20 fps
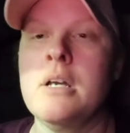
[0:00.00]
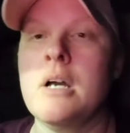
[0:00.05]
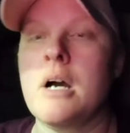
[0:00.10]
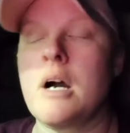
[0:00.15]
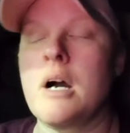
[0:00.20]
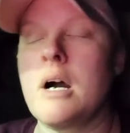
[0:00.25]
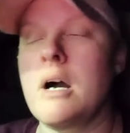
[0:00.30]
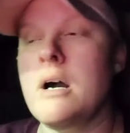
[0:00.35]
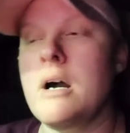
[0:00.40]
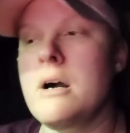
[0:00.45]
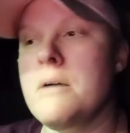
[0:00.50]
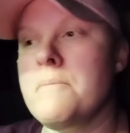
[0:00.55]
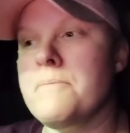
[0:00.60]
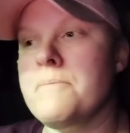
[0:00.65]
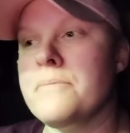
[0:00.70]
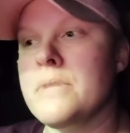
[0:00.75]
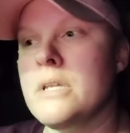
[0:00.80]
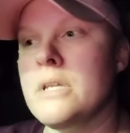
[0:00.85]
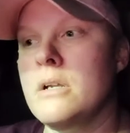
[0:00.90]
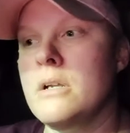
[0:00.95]

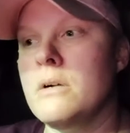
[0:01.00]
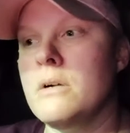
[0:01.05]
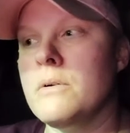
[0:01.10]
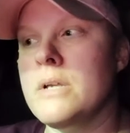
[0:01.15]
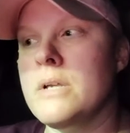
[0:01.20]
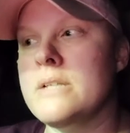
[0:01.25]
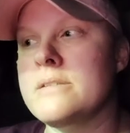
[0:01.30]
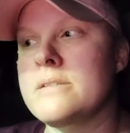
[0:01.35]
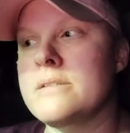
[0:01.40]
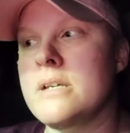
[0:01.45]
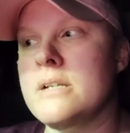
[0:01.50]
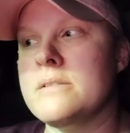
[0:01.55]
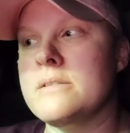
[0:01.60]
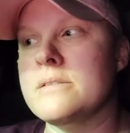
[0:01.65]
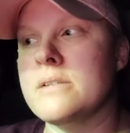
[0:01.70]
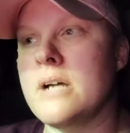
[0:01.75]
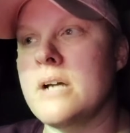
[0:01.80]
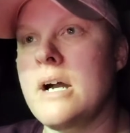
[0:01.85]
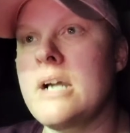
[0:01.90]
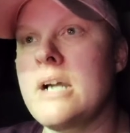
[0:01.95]
Um, you know, it's
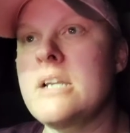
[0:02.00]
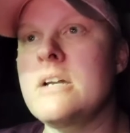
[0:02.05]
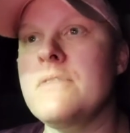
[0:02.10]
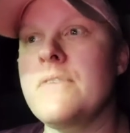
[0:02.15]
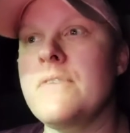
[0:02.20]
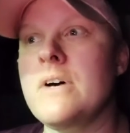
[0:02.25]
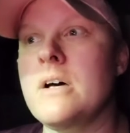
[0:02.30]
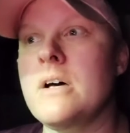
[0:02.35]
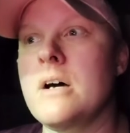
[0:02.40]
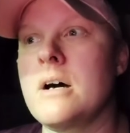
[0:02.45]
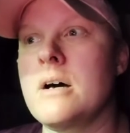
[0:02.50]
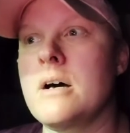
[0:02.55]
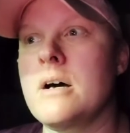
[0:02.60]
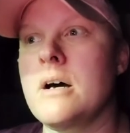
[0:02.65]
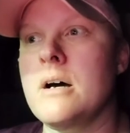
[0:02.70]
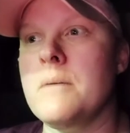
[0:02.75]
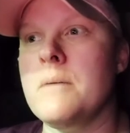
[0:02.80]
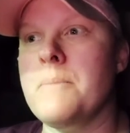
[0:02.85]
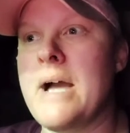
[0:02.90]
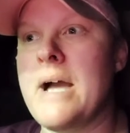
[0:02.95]
it's kind of a, a,
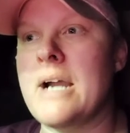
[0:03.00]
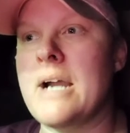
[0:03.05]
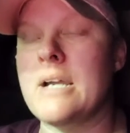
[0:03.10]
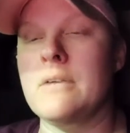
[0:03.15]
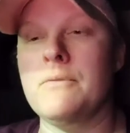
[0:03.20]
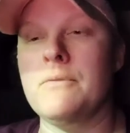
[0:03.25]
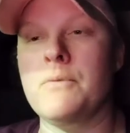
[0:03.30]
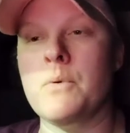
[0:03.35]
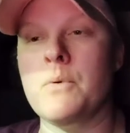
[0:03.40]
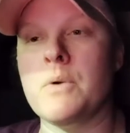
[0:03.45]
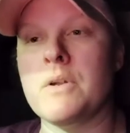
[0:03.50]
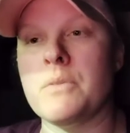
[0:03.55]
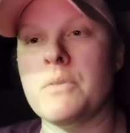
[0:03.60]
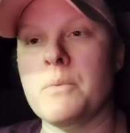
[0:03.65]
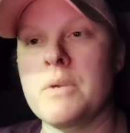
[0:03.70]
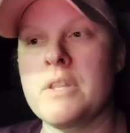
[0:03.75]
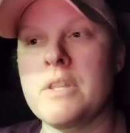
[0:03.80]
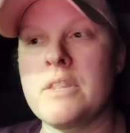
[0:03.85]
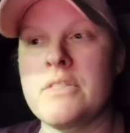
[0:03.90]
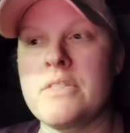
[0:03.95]
a back and forth.
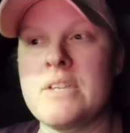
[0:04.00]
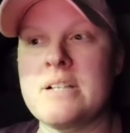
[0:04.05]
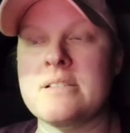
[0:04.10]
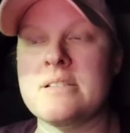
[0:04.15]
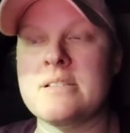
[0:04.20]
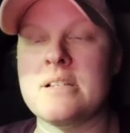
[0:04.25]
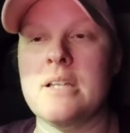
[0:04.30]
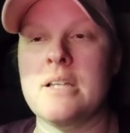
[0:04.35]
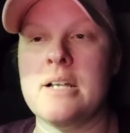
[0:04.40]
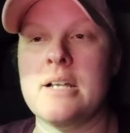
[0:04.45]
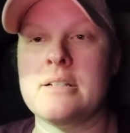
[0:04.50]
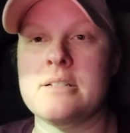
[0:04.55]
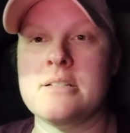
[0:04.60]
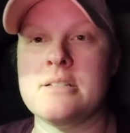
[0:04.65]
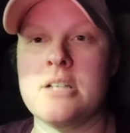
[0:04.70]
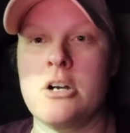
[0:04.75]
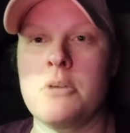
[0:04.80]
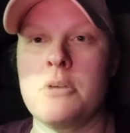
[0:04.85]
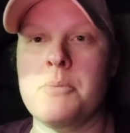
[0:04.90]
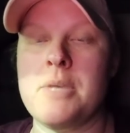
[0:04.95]
One of the things I like to
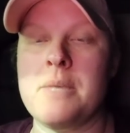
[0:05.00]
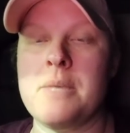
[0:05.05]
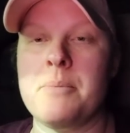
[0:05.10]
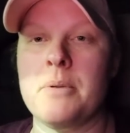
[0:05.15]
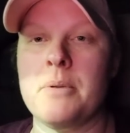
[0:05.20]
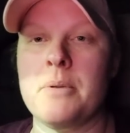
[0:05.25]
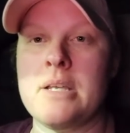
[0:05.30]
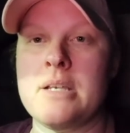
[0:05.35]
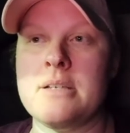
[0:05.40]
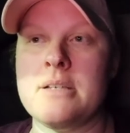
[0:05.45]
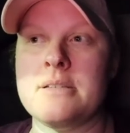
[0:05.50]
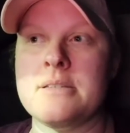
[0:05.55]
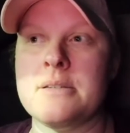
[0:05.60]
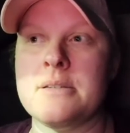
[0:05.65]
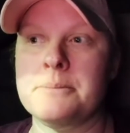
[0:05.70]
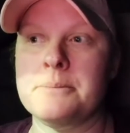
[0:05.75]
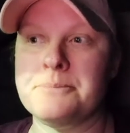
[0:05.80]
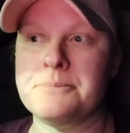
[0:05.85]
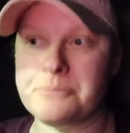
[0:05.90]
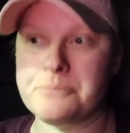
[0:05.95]
tell people is
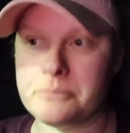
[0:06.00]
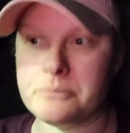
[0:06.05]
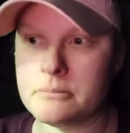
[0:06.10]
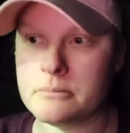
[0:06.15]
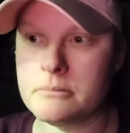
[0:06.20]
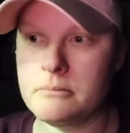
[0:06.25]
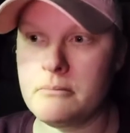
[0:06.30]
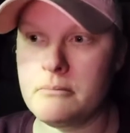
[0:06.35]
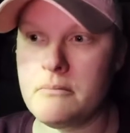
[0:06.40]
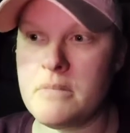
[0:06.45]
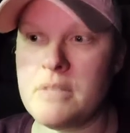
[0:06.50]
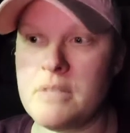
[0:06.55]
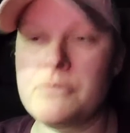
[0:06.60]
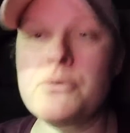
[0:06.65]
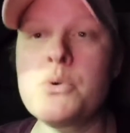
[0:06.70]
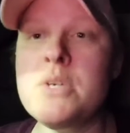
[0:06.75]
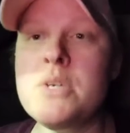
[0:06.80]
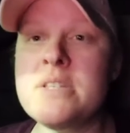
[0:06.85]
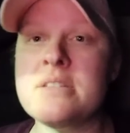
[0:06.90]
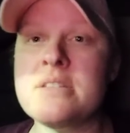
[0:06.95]

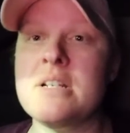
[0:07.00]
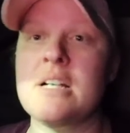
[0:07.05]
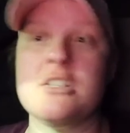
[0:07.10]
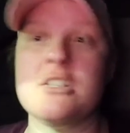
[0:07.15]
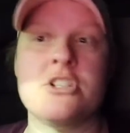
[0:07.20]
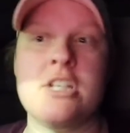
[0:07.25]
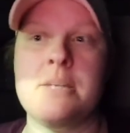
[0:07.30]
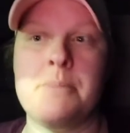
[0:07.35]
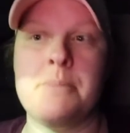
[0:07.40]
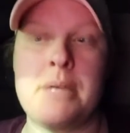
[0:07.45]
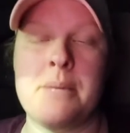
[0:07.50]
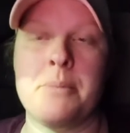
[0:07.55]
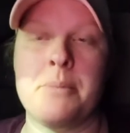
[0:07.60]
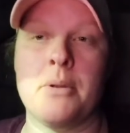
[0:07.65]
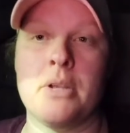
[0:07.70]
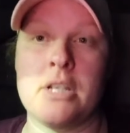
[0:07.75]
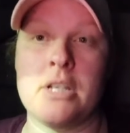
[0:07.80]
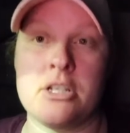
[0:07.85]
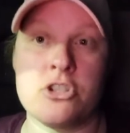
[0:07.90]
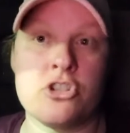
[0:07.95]
food is not cheap,
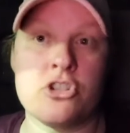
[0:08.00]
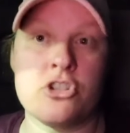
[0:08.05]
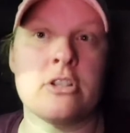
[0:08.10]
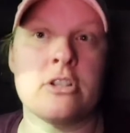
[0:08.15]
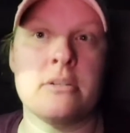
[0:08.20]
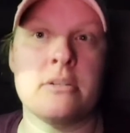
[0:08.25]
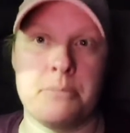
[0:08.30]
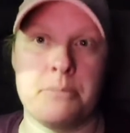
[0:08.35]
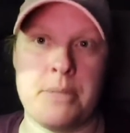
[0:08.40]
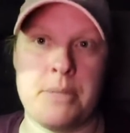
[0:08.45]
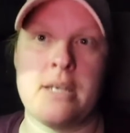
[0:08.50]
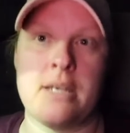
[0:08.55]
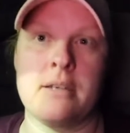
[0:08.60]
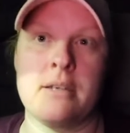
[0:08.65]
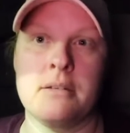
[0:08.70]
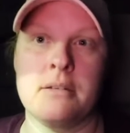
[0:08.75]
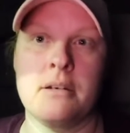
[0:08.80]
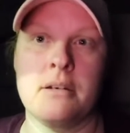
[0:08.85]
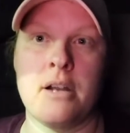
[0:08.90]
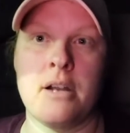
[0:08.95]
people, and it shouldn't be.
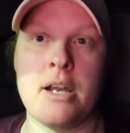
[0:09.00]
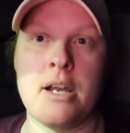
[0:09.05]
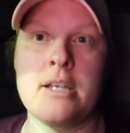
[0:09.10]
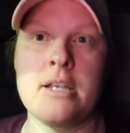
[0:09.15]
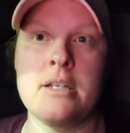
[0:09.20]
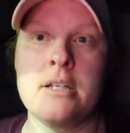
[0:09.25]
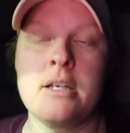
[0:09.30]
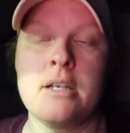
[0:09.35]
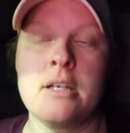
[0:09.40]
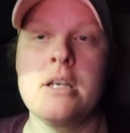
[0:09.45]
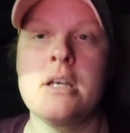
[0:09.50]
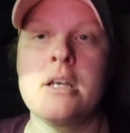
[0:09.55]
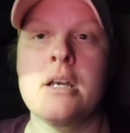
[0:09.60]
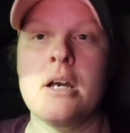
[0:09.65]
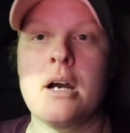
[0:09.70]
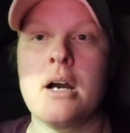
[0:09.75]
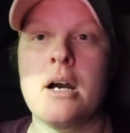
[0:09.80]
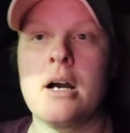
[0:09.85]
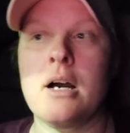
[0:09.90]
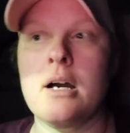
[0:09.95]
All right.
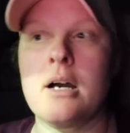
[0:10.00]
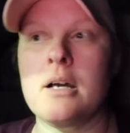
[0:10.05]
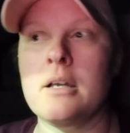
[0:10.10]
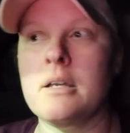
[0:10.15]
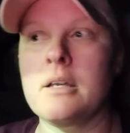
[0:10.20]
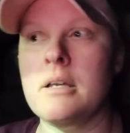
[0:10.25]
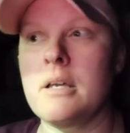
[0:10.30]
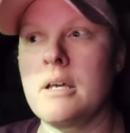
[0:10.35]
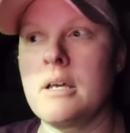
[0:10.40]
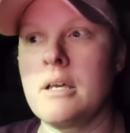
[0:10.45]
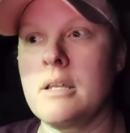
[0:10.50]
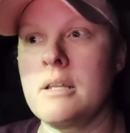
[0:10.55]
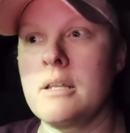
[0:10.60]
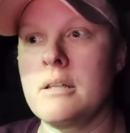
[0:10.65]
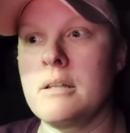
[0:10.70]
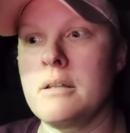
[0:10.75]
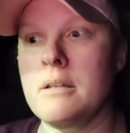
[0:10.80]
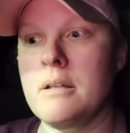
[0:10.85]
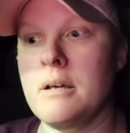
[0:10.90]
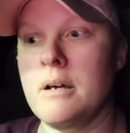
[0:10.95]
Uh, uh,
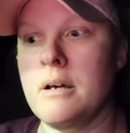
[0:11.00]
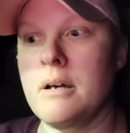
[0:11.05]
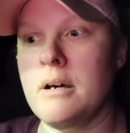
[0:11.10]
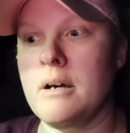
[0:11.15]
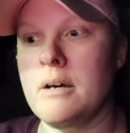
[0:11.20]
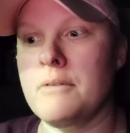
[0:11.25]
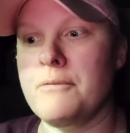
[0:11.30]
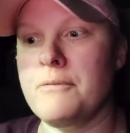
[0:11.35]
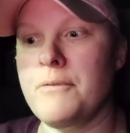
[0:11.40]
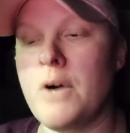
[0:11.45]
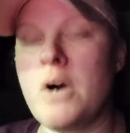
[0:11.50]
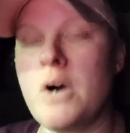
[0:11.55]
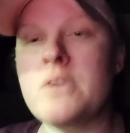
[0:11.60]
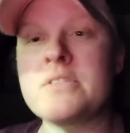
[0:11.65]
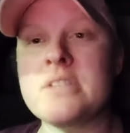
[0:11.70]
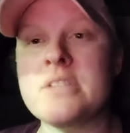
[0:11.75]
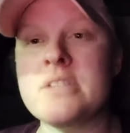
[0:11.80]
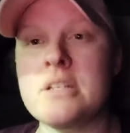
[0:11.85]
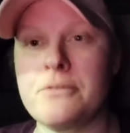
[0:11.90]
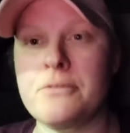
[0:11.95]
uh
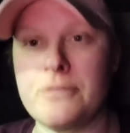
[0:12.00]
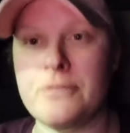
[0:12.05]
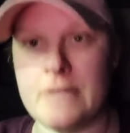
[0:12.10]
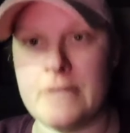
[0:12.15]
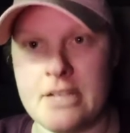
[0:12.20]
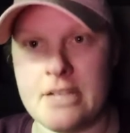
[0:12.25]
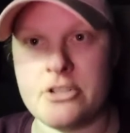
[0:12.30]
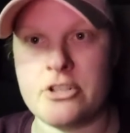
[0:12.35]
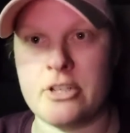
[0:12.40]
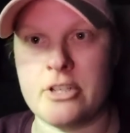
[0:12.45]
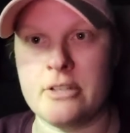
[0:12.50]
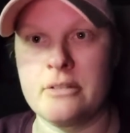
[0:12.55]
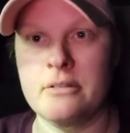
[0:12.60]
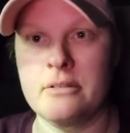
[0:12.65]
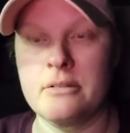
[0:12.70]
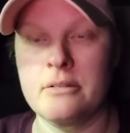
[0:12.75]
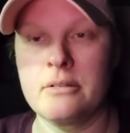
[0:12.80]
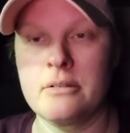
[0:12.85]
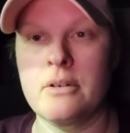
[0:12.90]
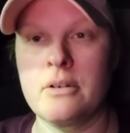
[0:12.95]
false inflation,
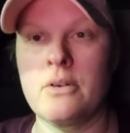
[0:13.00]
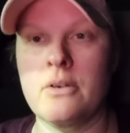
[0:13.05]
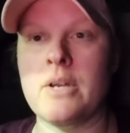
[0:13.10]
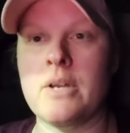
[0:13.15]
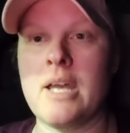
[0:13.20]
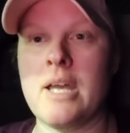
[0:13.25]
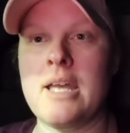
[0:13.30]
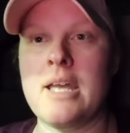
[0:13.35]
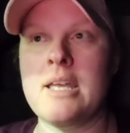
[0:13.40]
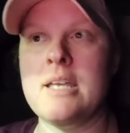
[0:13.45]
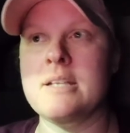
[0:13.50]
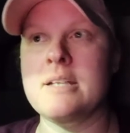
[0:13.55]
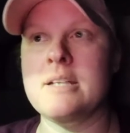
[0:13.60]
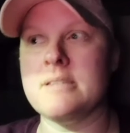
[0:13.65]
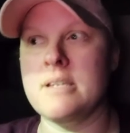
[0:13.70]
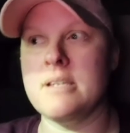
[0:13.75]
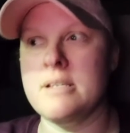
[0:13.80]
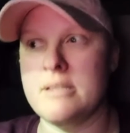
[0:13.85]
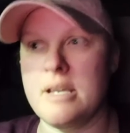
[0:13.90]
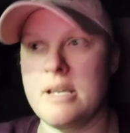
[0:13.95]
okay,
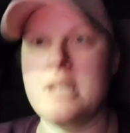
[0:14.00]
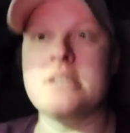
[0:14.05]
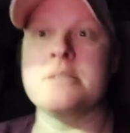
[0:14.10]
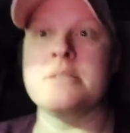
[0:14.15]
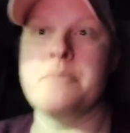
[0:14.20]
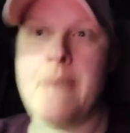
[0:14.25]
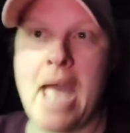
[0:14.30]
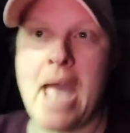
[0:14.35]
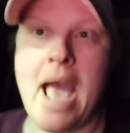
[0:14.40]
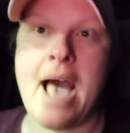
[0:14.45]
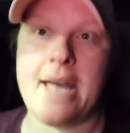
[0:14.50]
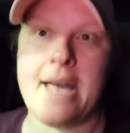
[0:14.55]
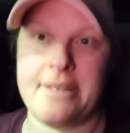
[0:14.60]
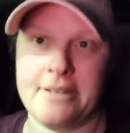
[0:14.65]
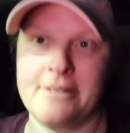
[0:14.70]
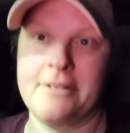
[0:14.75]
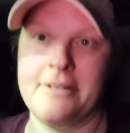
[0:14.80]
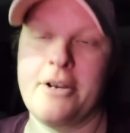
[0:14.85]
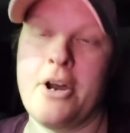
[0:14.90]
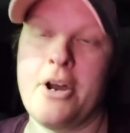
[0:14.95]
is is is bad.
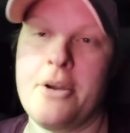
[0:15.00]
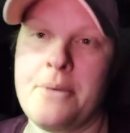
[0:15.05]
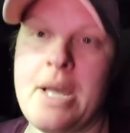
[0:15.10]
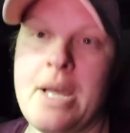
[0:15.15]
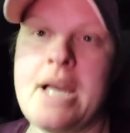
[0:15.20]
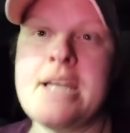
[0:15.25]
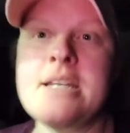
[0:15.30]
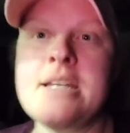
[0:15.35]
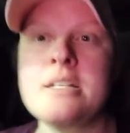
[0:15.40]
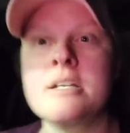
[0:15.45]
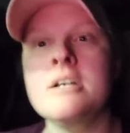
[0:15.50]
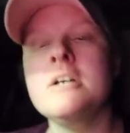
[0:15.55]
All right.